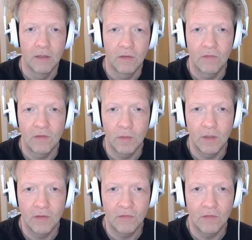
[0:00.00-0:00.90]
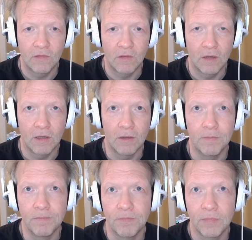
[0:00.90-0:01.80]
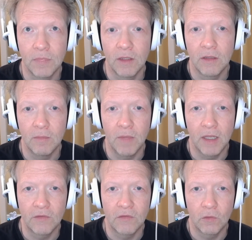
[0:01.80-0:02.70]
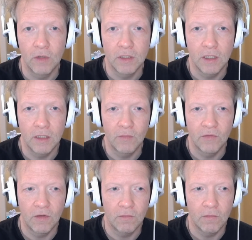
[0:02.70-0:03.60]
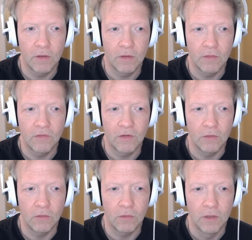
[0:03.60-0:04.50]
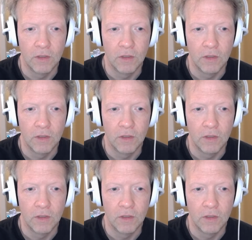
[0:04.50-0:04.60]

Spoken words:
Some of this is the Mac's QuickTime software, so